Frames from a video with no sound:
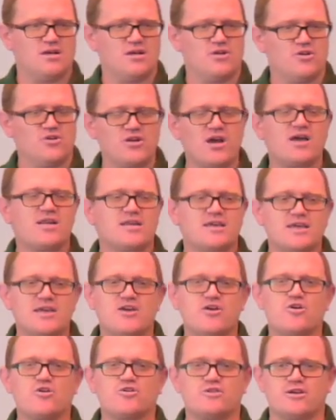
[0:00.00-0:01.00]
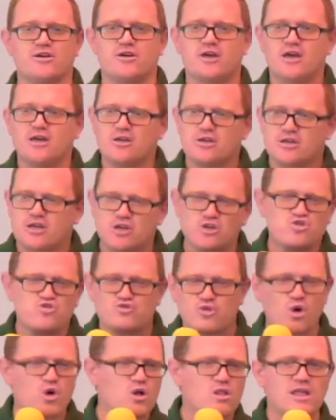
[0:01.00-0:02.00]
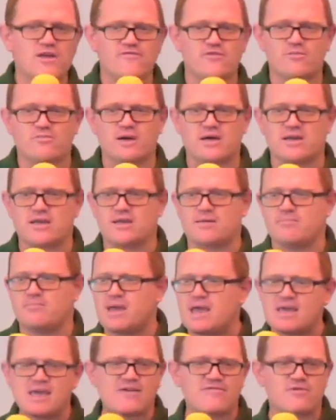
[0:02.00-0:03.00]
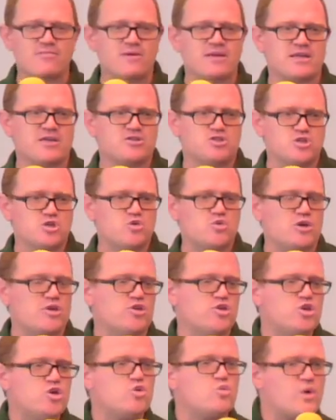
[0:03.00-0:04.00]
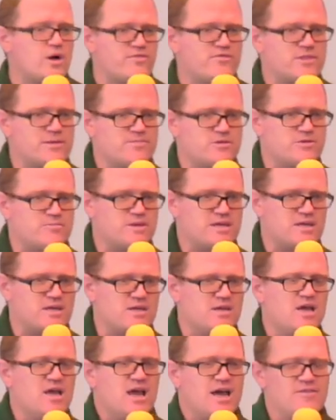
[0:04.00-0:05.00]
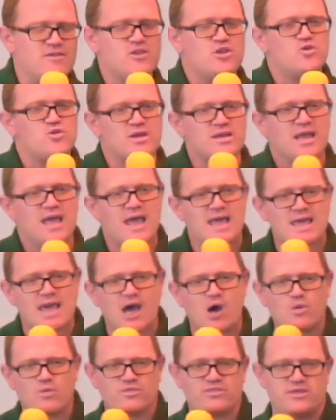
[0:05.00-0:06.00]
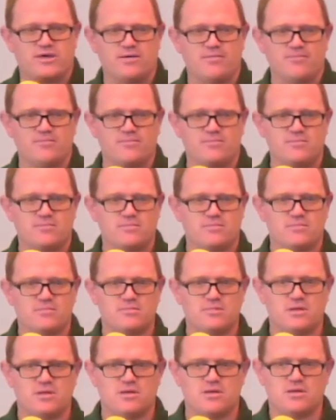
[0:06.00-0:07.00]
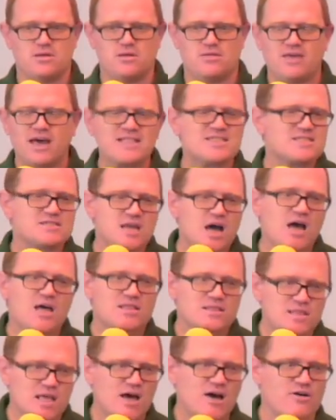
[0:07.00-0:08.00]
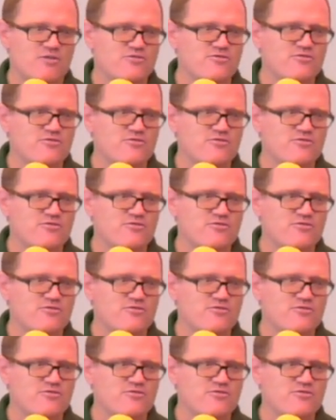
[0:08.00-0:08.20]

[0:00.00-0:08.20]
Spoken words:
You're not here to control everybody and make everybody do what you want them to be, and then you can hang out with them. That's not love.